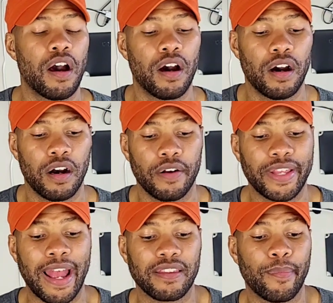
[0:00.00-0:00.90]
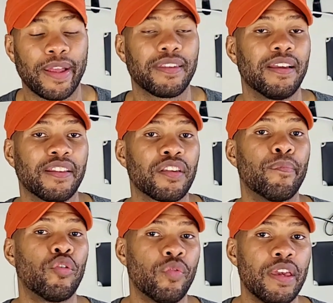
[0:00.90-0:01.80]
9 times out of 10, unless her
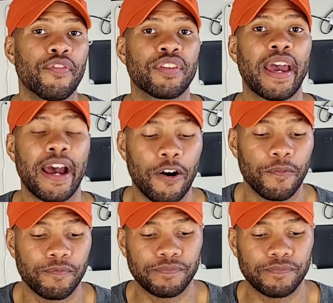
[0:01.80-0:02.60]
moon evens her out.